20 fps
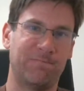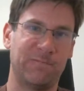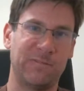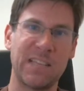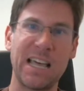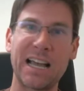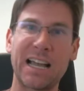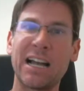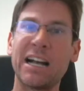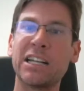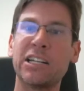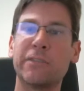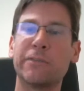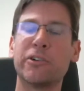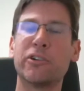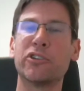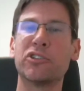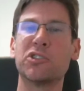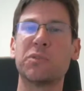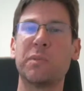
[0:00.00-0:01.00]
That kind of
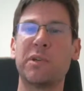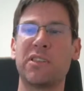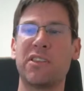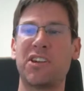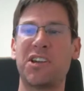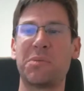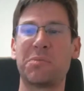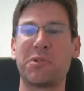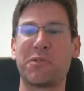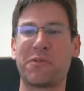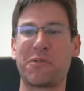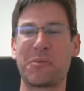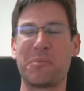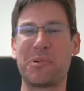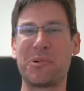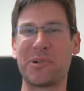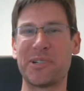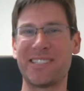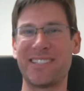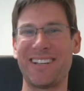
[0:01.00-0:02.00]
hurts, but the number of
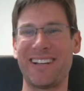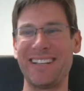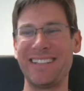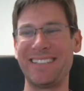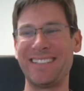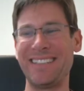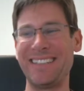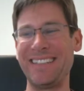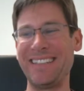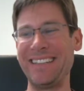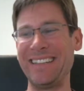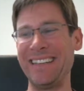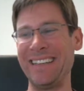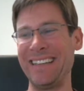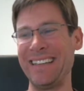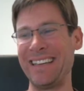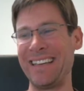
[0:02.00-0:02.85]
reports I see,